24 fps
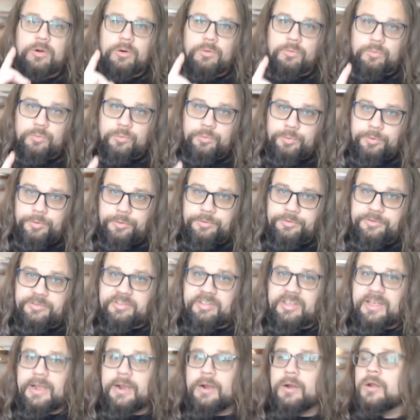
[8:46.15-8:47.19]
rules
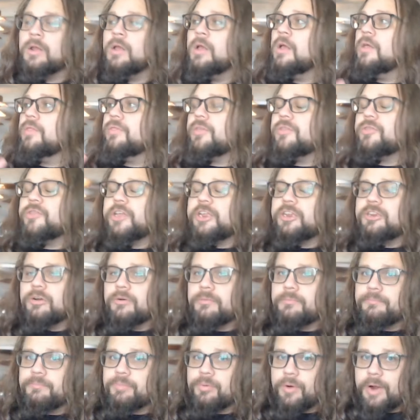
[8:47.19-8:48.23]
there that they
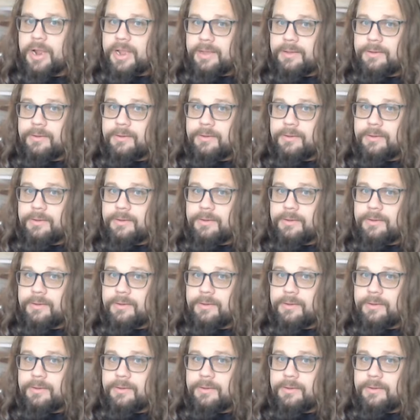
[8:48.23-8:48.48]
don't break.